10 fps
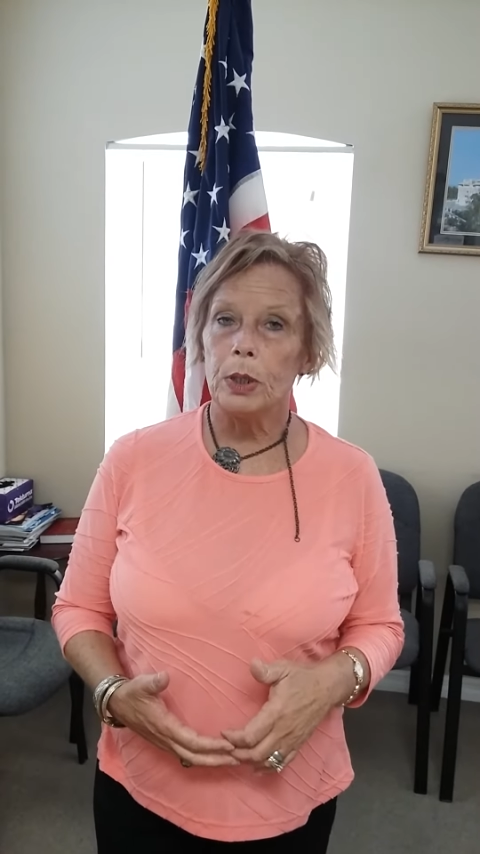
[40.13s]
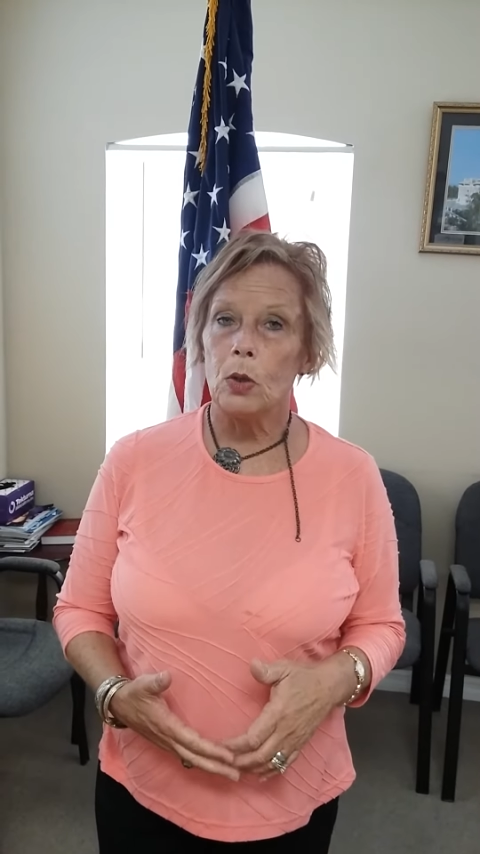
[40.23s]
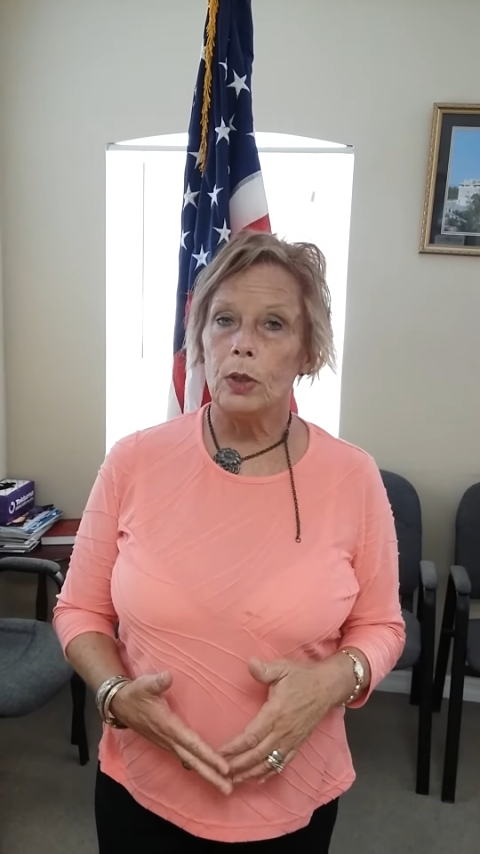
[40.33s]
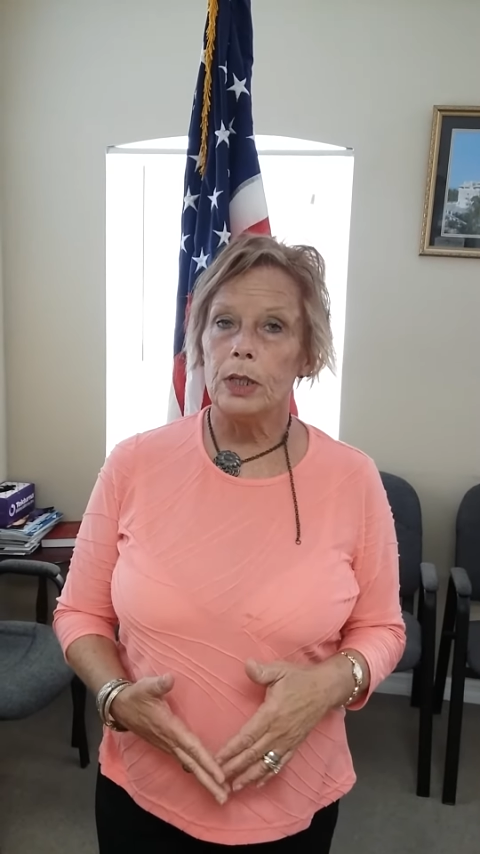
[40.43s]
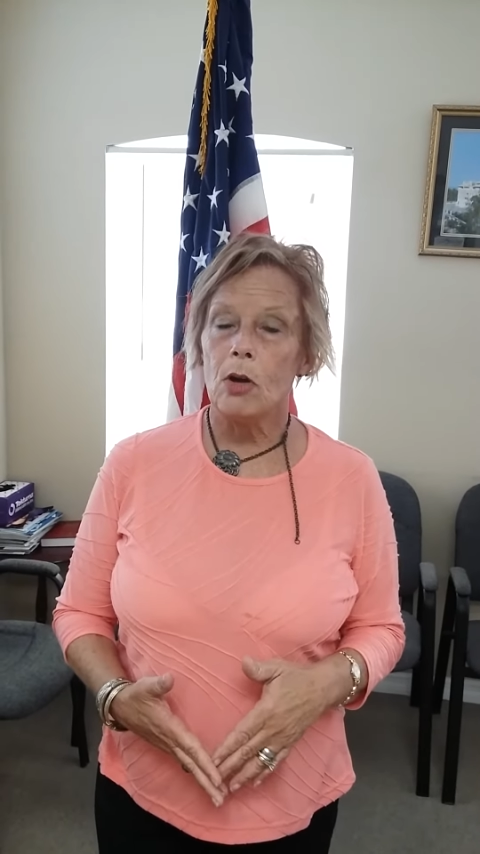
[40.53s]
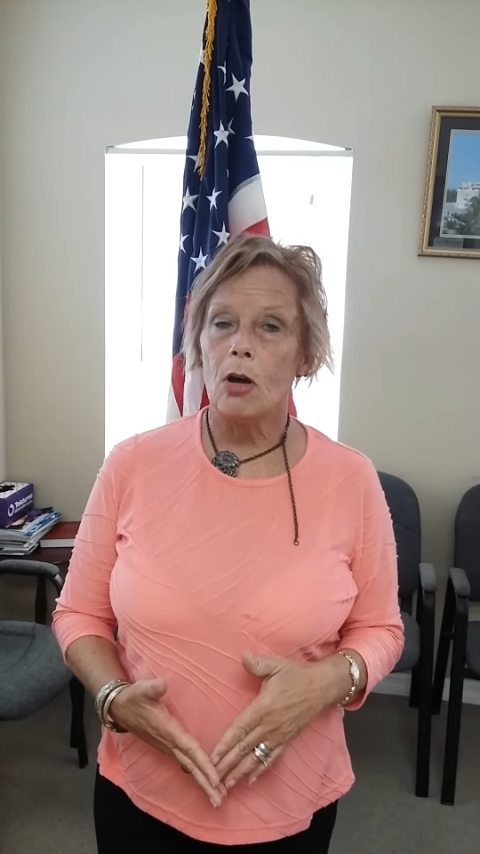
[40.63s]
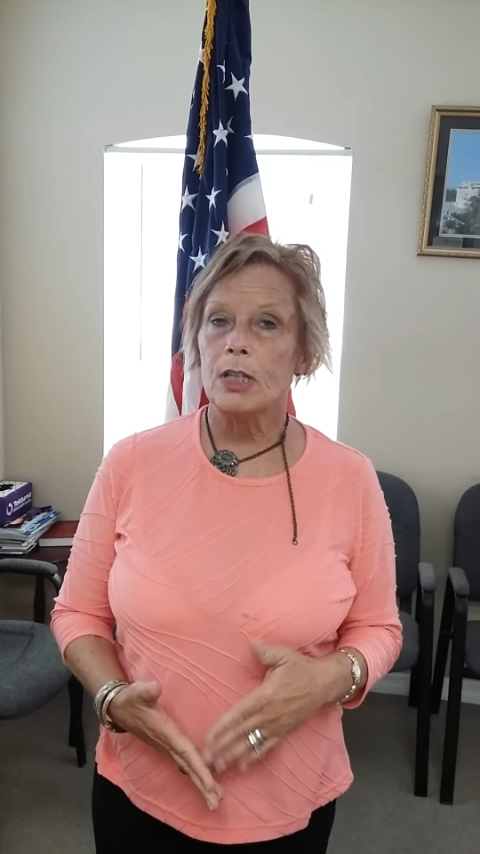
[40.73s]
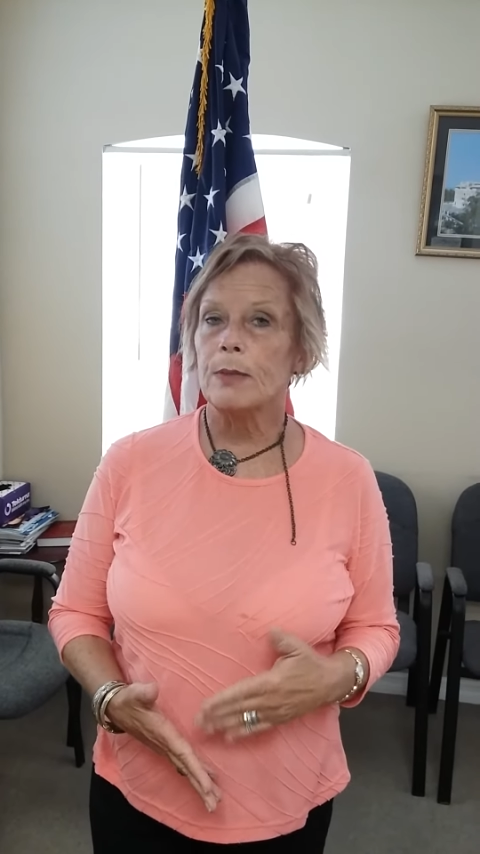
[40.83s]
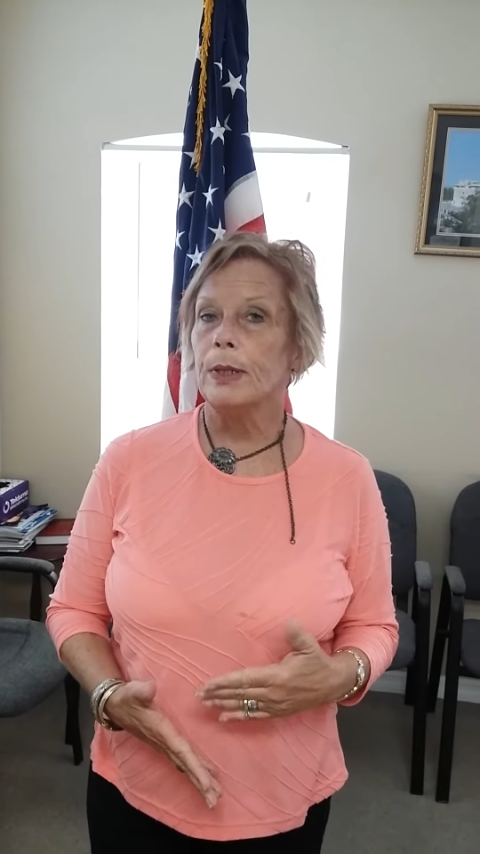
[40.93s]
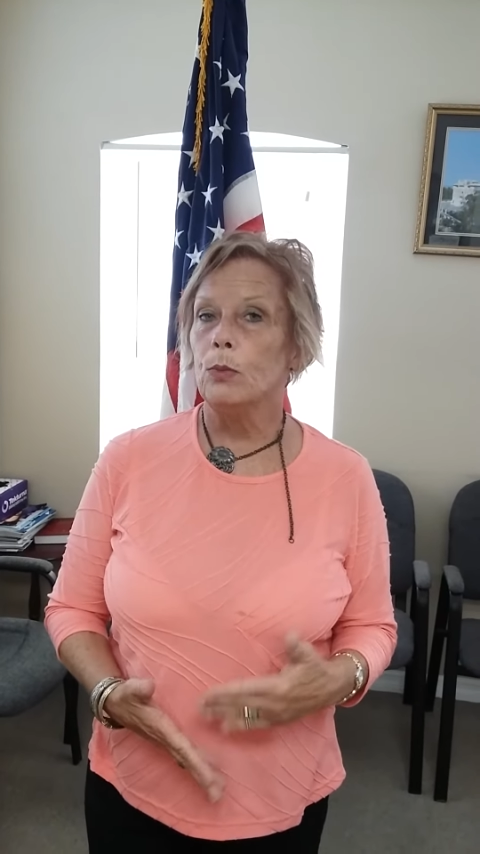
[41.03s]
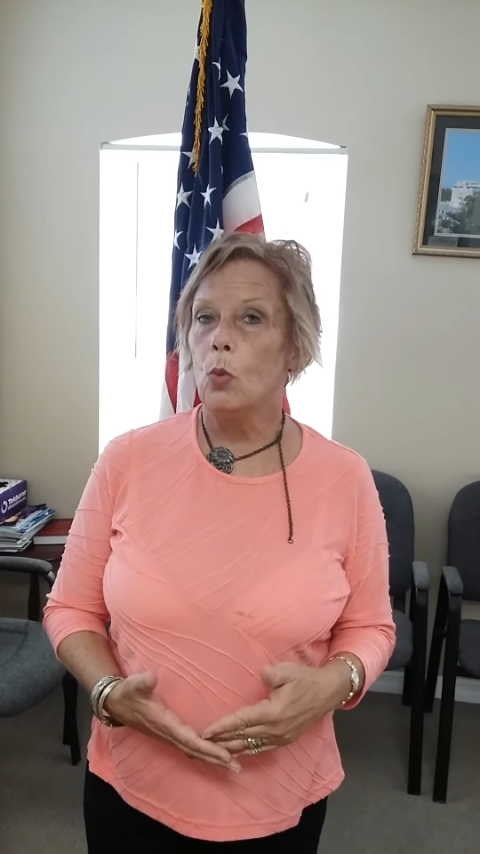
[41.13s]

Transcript: it only costs me